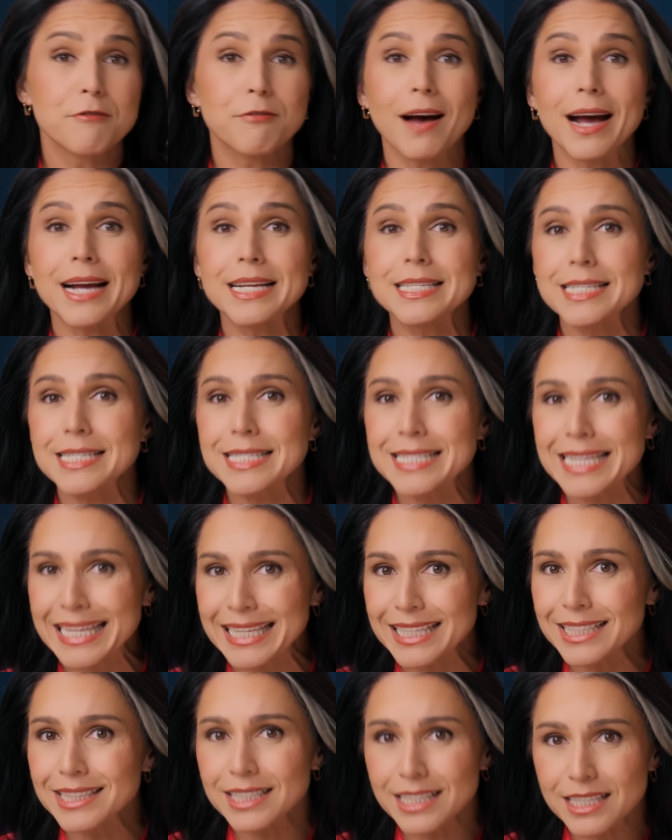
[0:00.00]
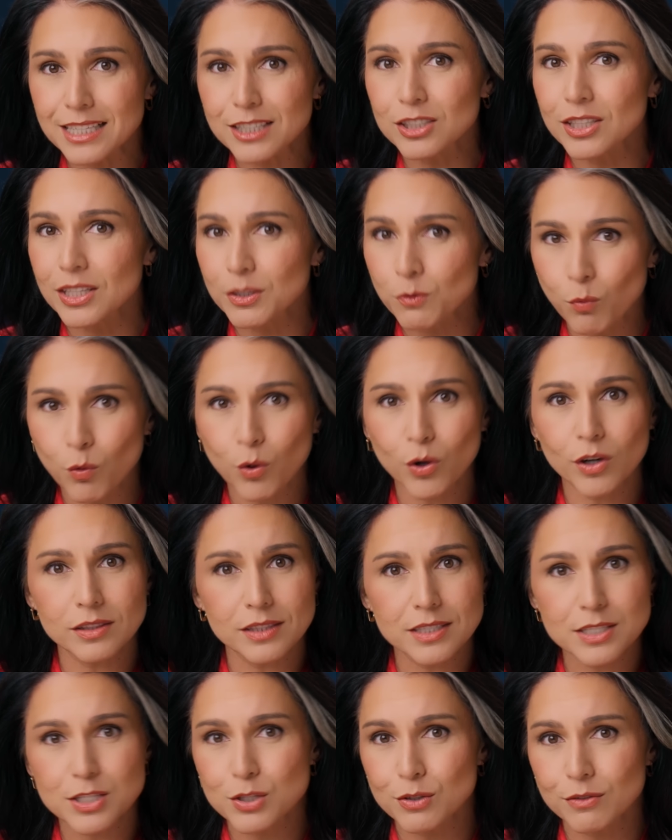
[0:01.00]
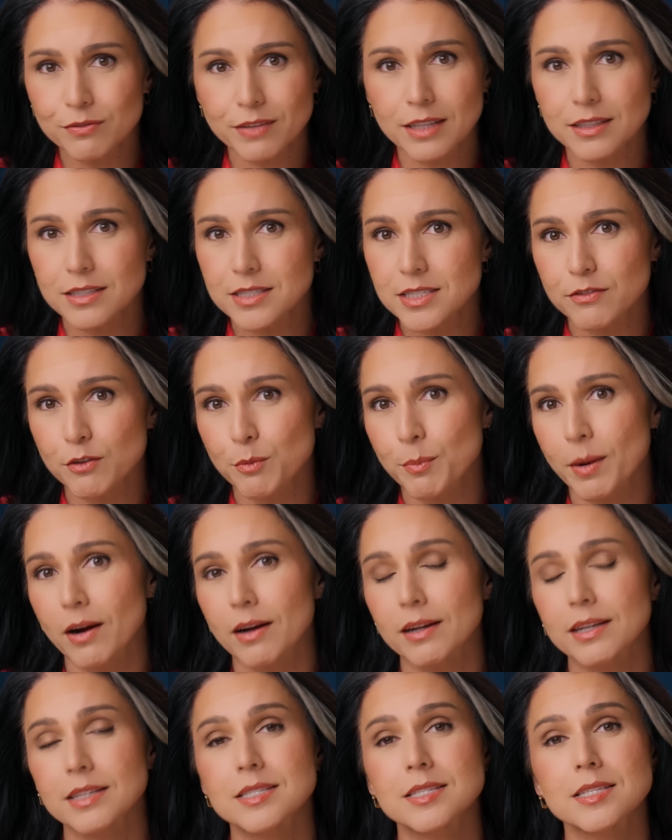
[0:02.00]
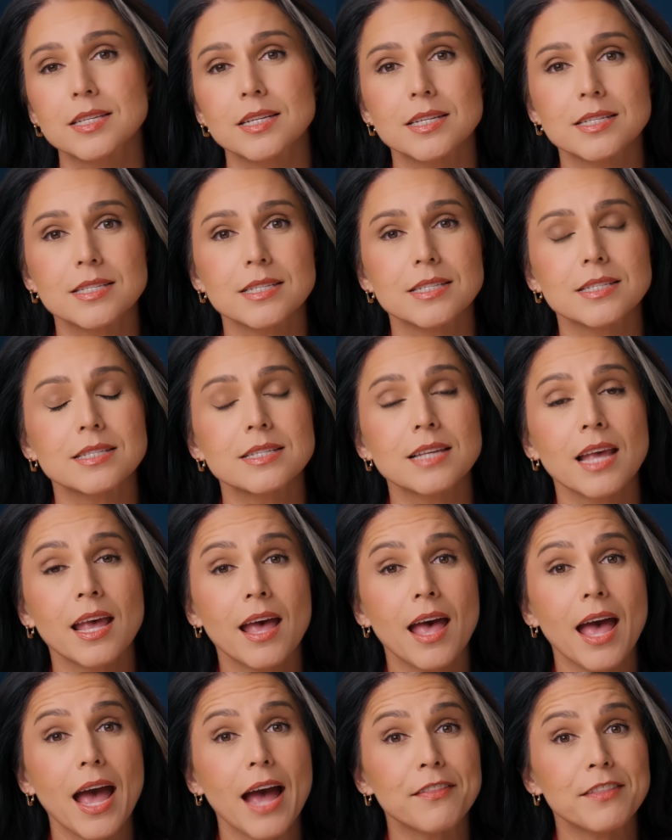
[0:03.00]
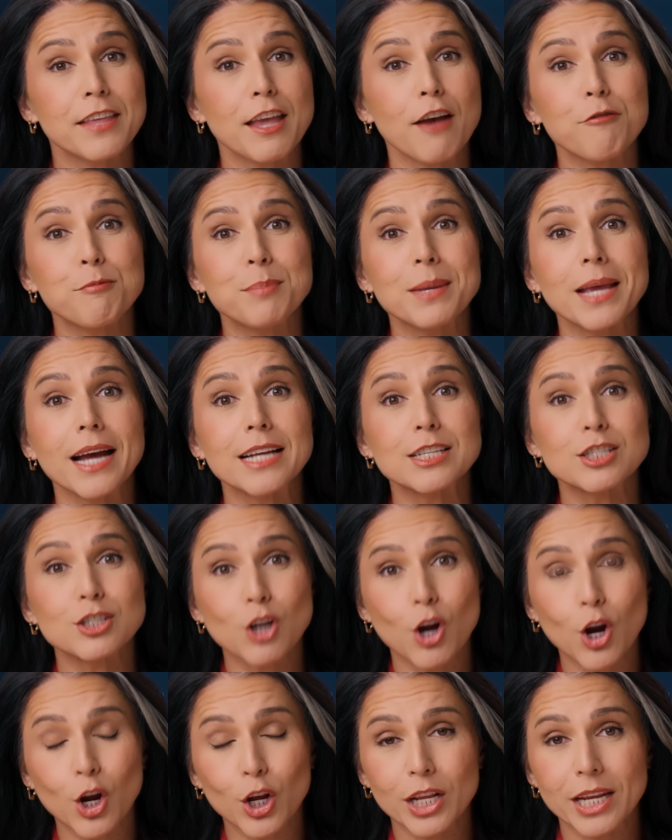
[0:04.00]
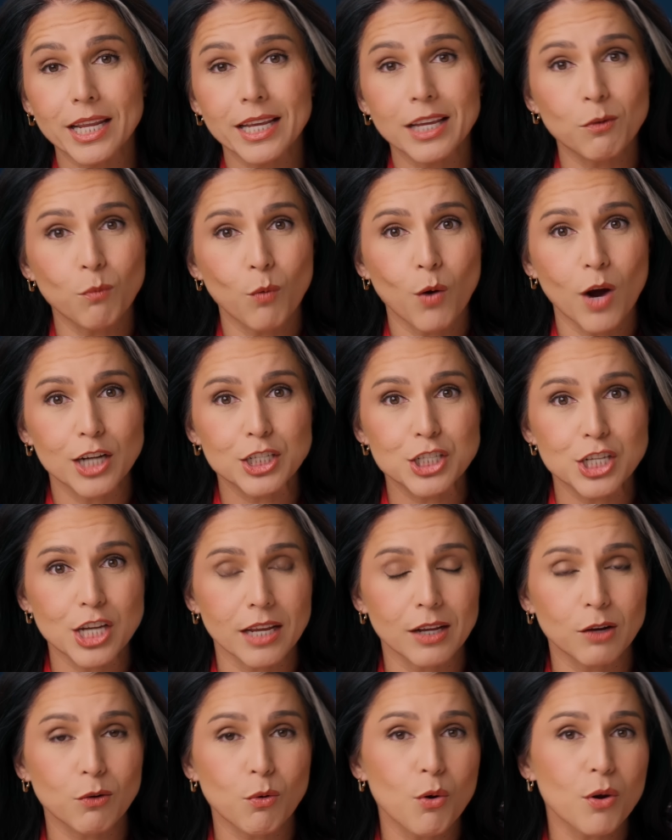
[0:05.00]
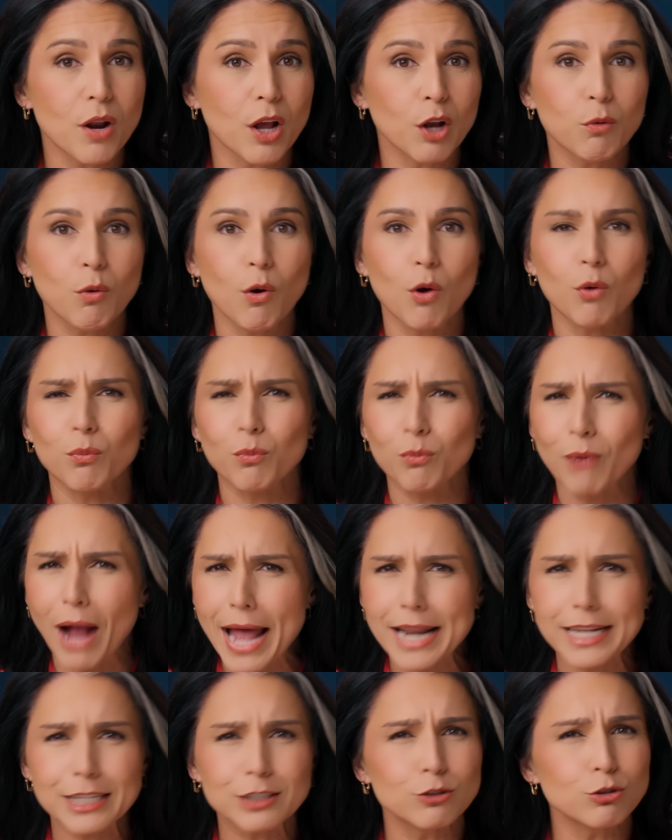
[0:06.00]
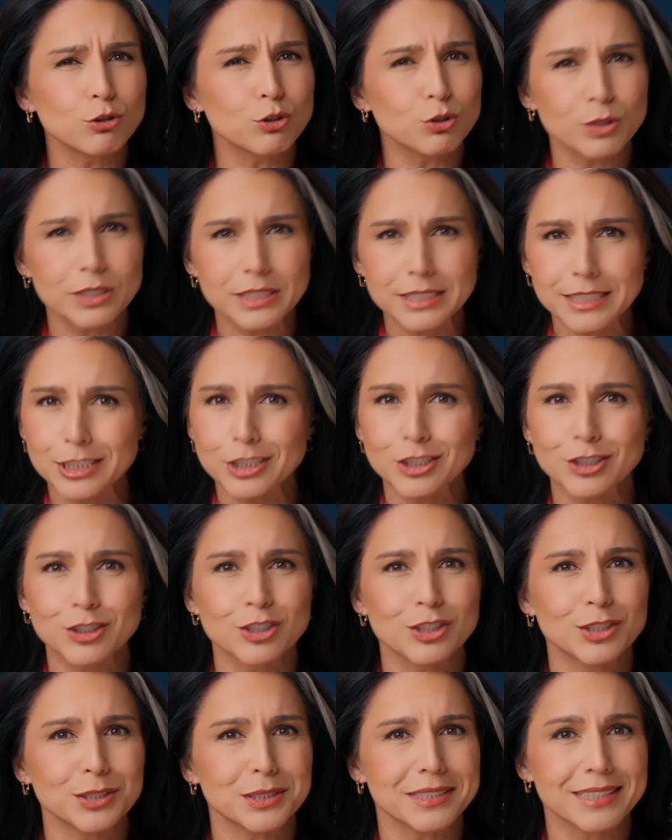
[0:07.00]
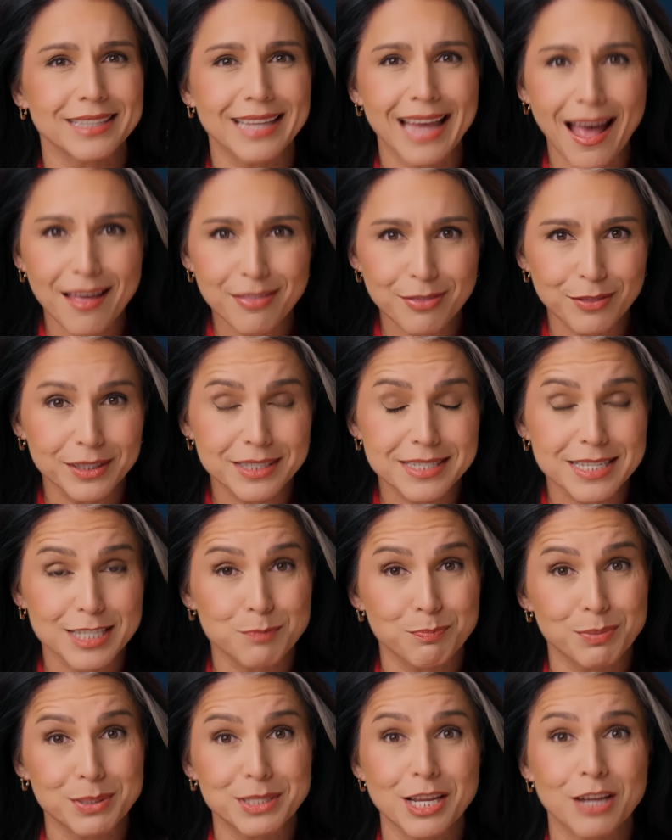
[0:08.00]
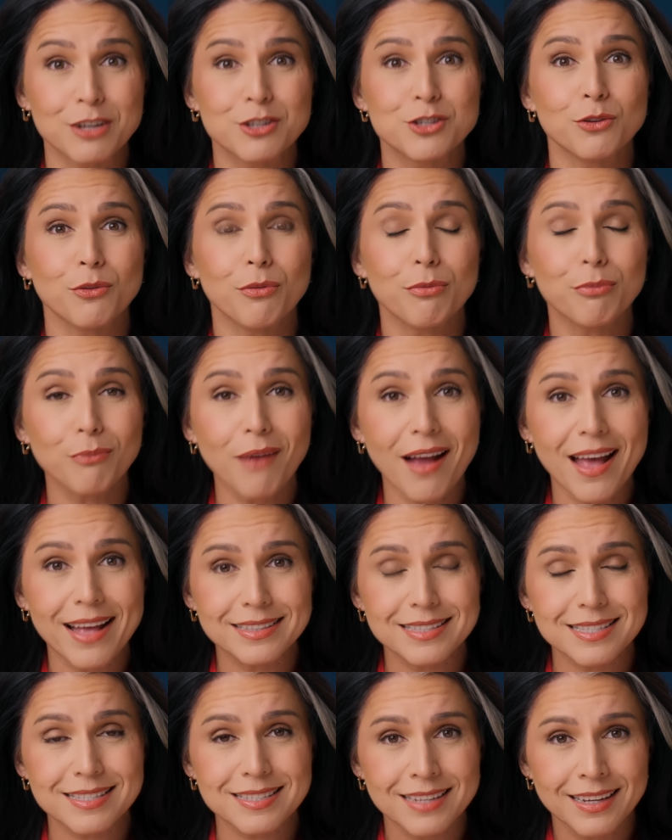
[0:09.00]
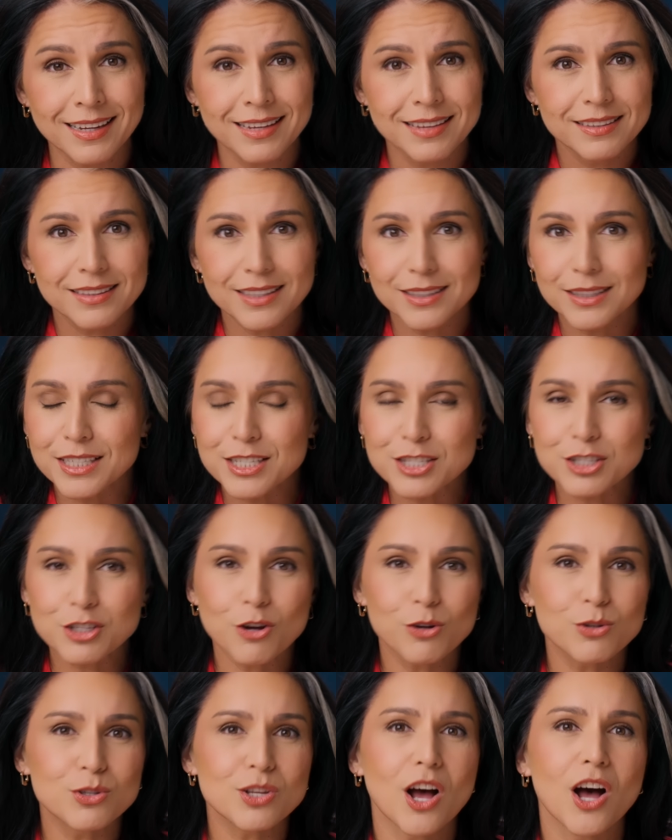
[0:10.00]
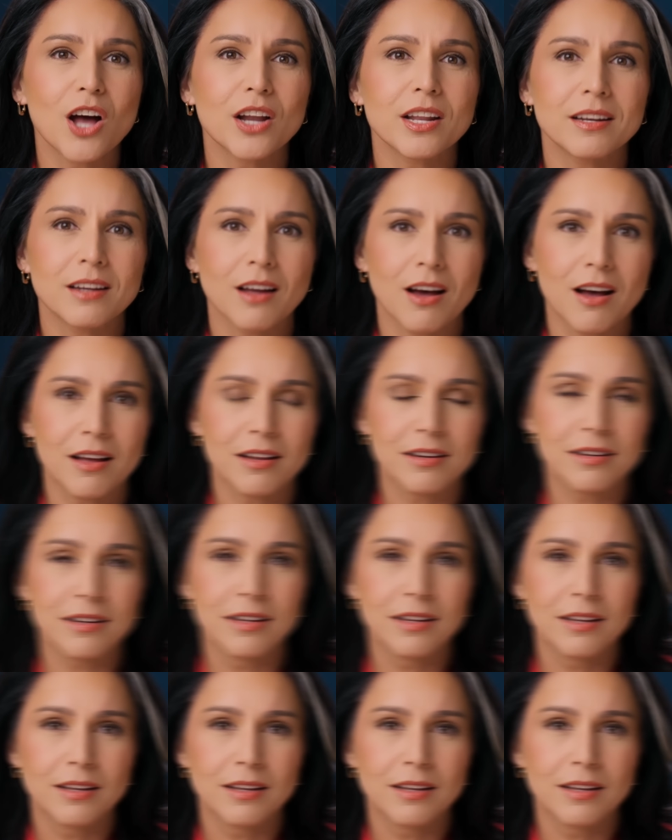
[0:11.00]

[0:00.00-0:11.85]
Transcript: FISA's illegal and warrantless surveillance of American citizens, and the FBI's targeting and watching quote unquote radical traditionalist Catholics as potential threats, the list goes on and on.